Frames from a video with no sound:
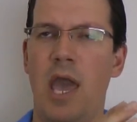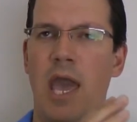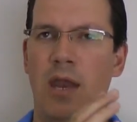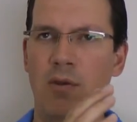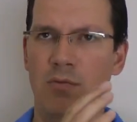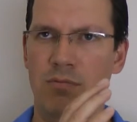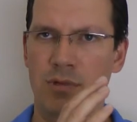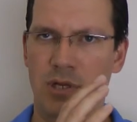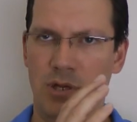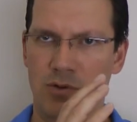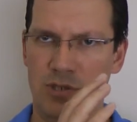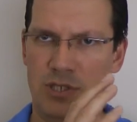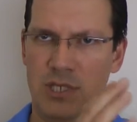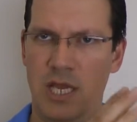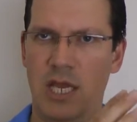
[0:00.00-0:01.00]
and you
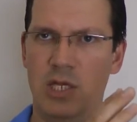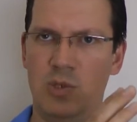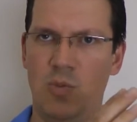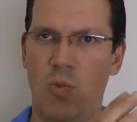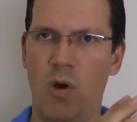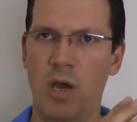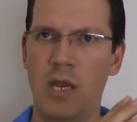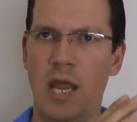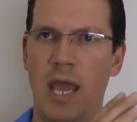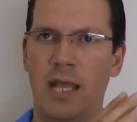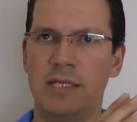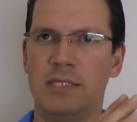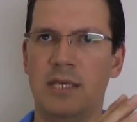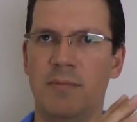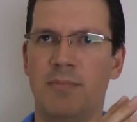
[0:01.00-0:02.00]
know, stage one
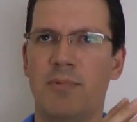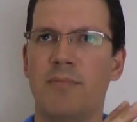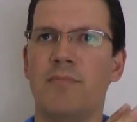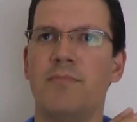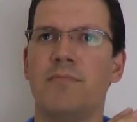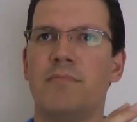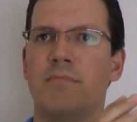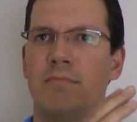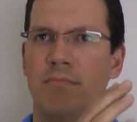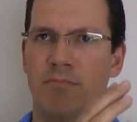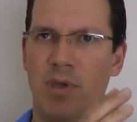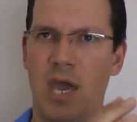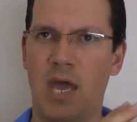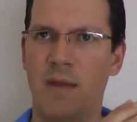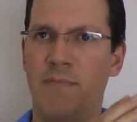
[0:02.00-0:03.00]
ends up
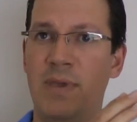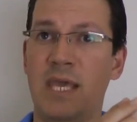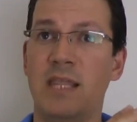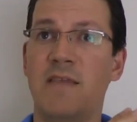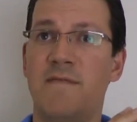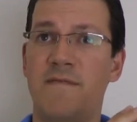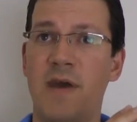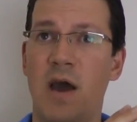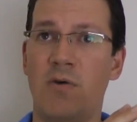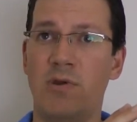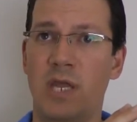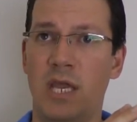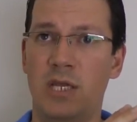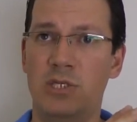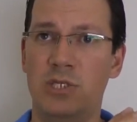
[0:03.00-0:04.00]
kind of being the
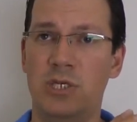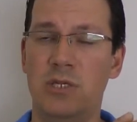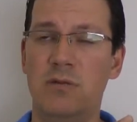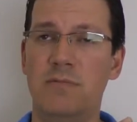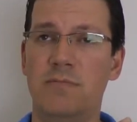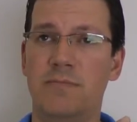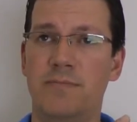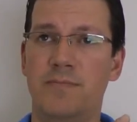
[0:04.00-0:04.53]
foundation.